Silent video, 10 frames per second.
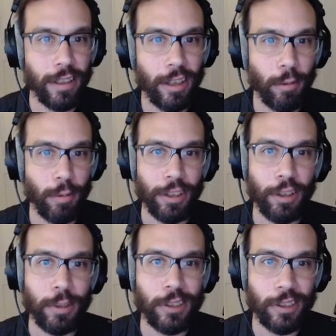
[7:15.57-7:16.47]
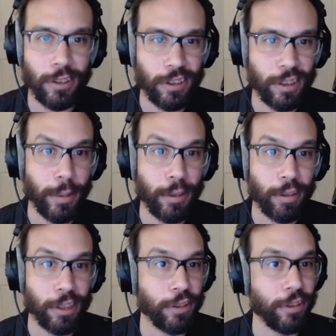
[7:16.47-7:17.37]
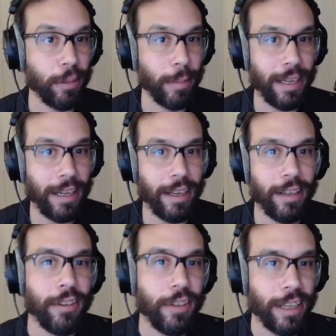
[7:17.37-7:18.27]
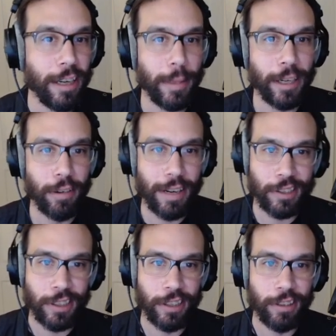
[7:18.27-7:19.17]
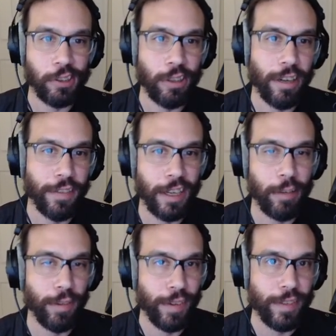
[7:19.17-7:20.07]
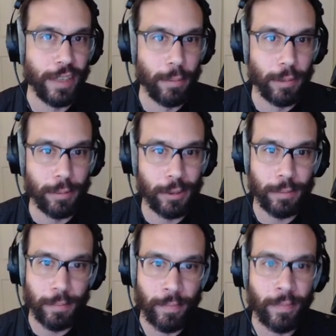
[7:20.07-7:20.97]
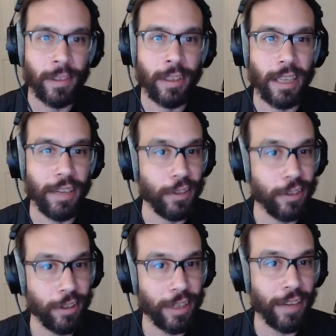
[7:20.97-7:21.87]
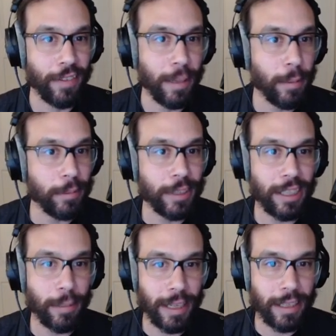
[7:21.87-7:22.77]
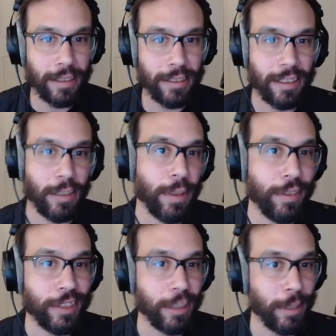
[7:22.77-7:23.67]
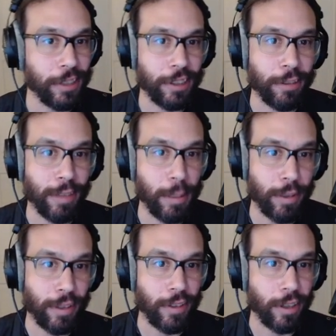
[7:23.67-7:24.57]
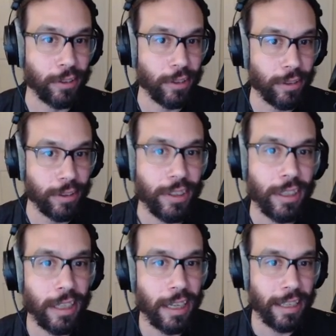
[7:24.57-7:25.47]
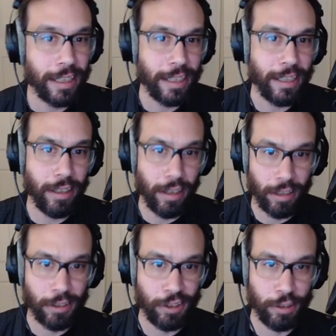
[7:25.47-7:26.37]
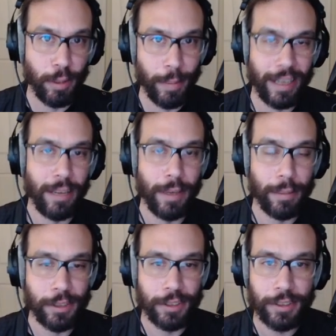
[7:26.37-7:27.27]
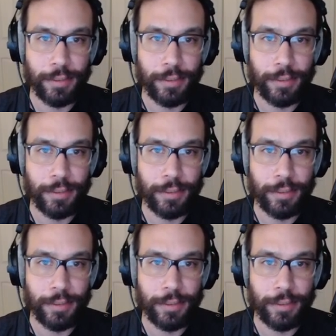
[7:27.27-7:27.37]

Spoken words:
While you would still use the Bone Crusher in your main hand, you can now buy Grass Cutter as your offhand with 50 emblems. If you don't have the emblems yet to buy this, the previously mentioned Reaper of Dark Souls and the Key are suitable backup options.